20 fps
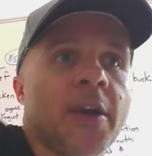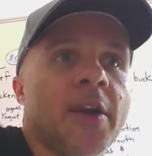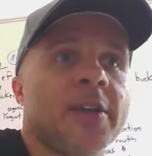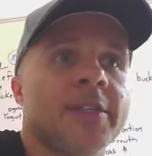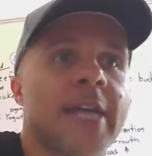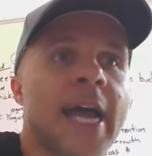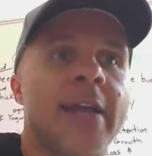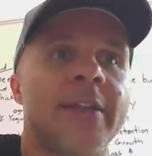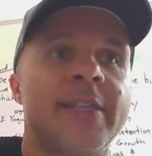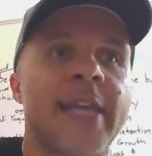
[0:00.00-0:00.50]
here
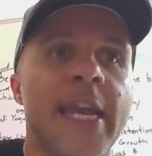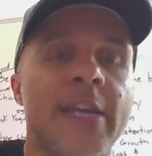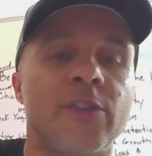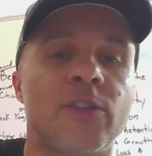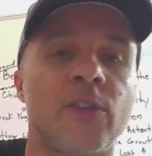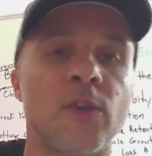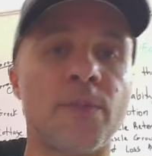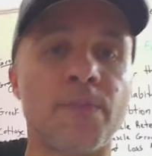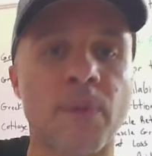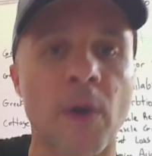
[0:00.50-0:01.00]
is I take
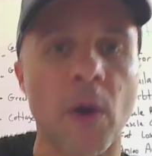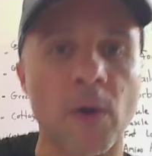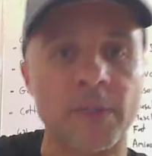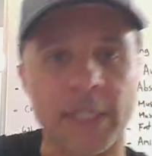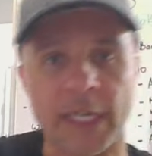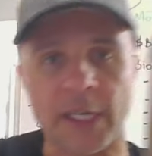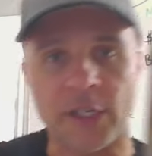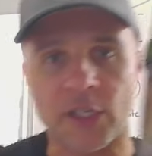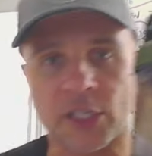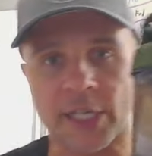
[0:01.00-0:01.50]
two
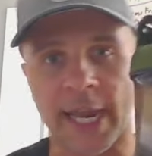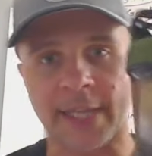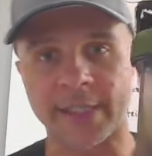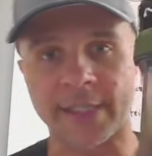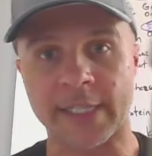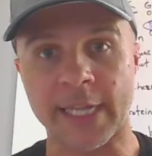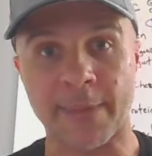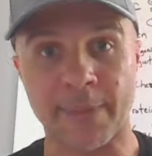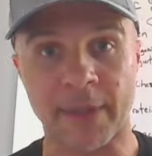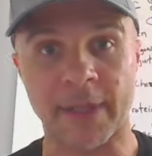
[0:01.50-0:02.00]
protein
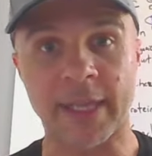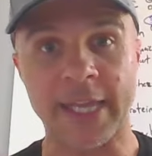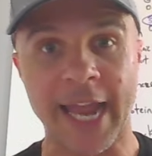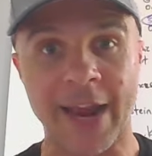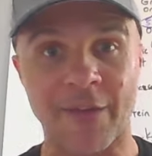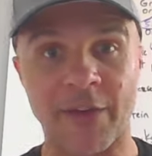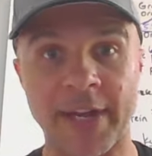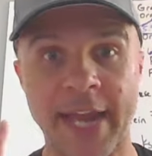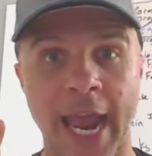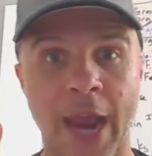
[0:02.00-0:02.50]
shakes typically
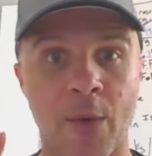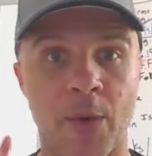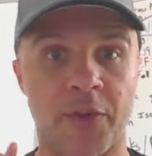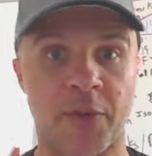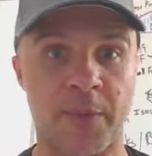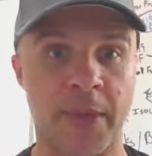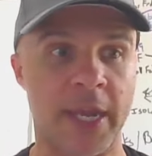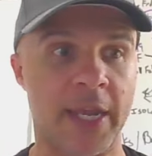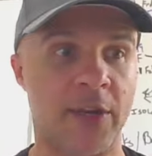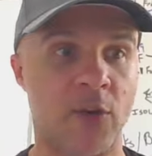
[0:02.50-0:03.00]
every day
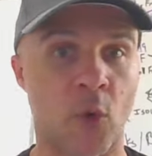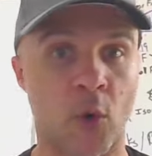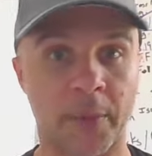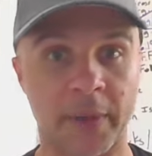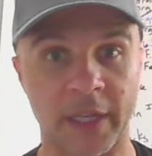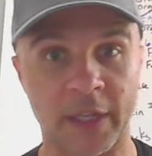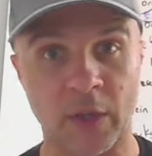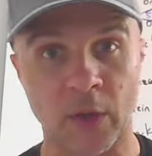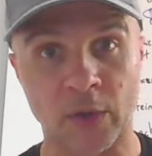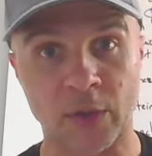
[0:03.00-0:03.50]
with me.
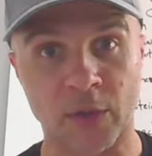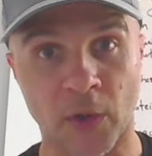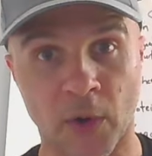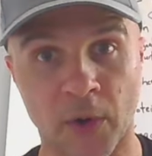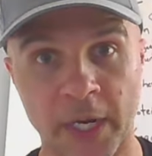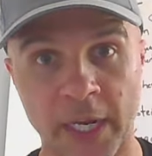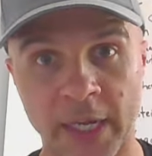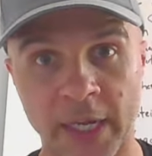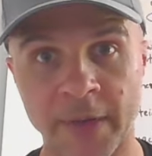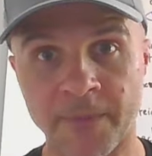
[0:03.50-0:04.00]
Normally they're
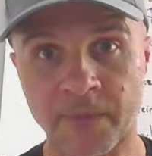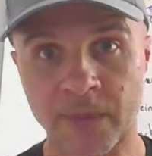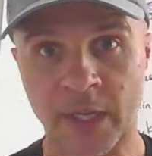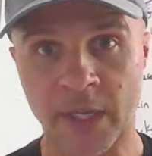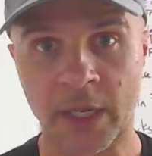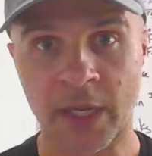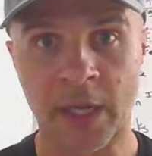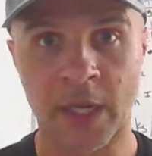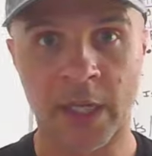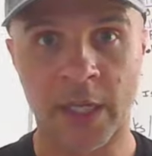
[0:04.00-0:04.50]
30
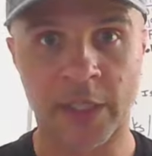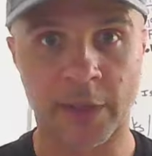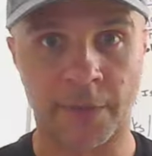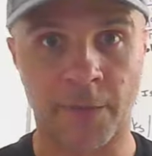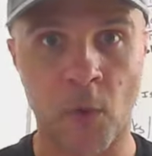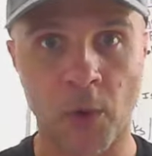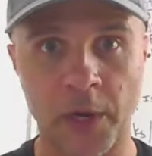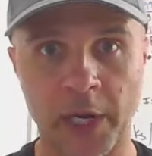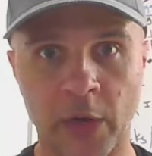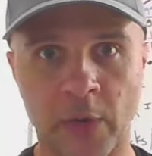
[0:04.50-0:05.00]
to
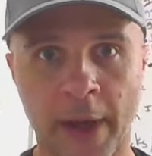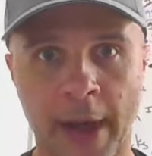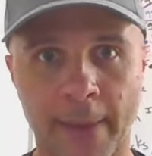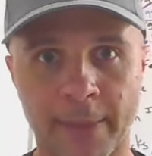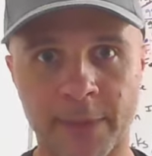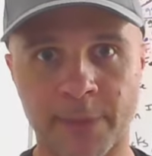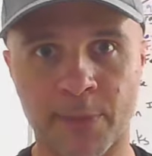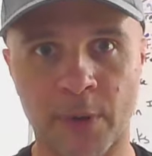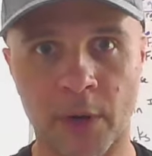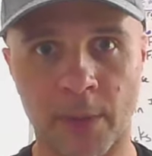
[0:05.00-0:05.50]
40
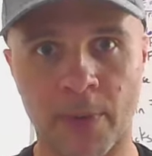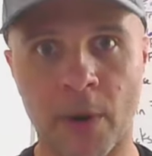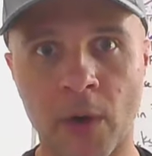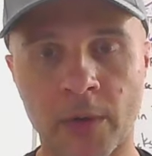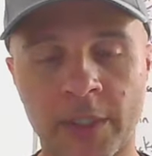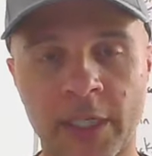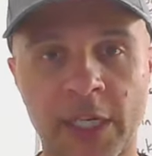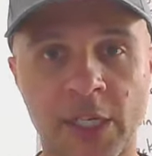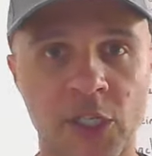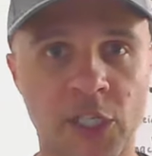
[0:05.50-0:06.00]
grams per
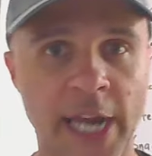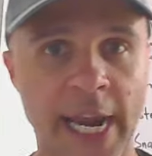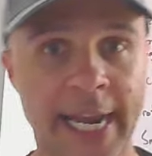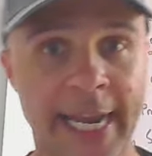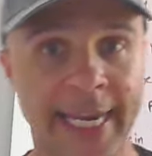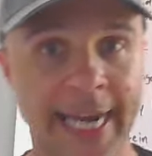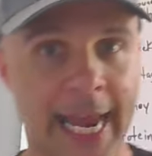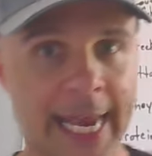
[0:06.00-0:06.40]
protein shake.